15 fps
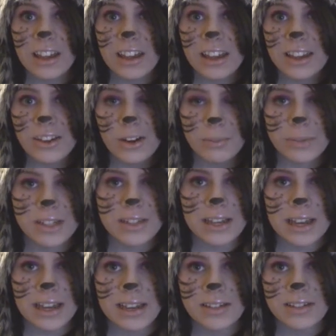He got me
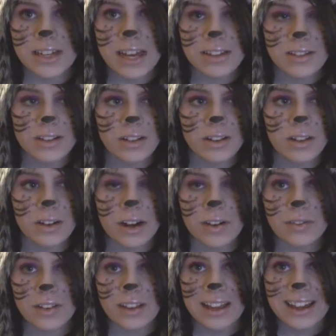saying intense a lot
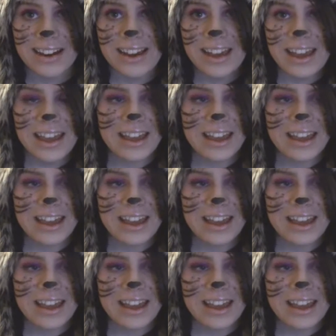after that,